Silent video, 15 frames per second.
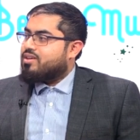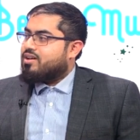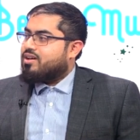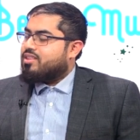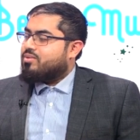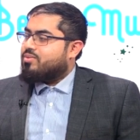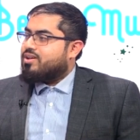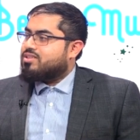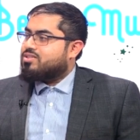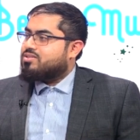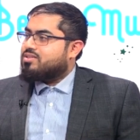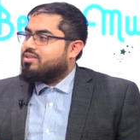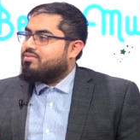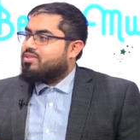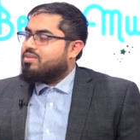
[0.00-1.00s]

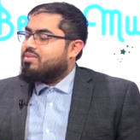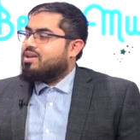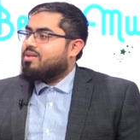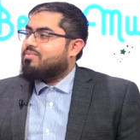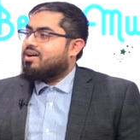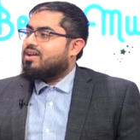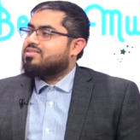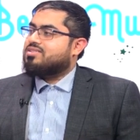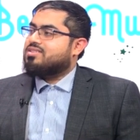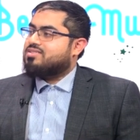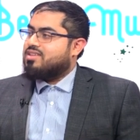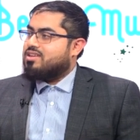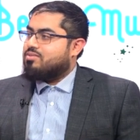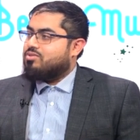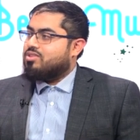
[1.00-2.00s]
otherwise if they become
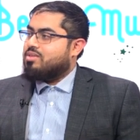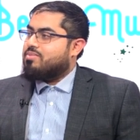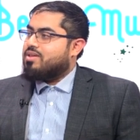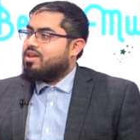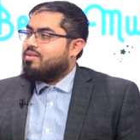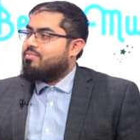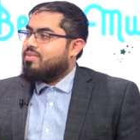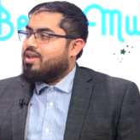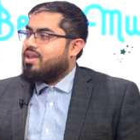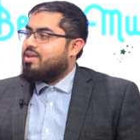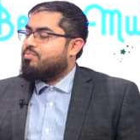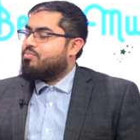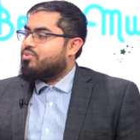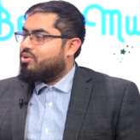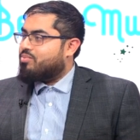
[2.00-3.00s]
unsustainable they become a
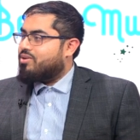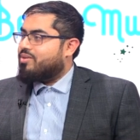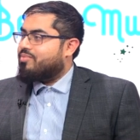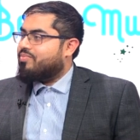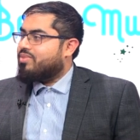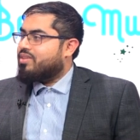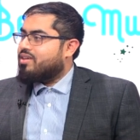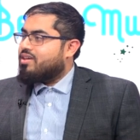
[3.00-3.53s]
problem.